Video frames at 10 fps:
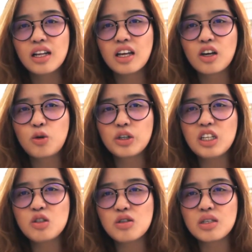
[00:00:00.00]
Like
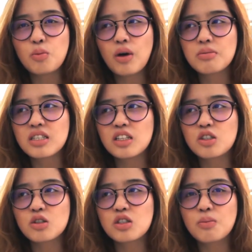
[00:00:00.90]
according to some
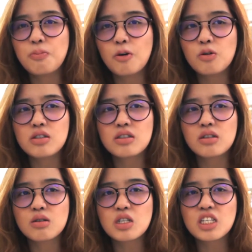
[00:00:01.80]
websites, you're supposed to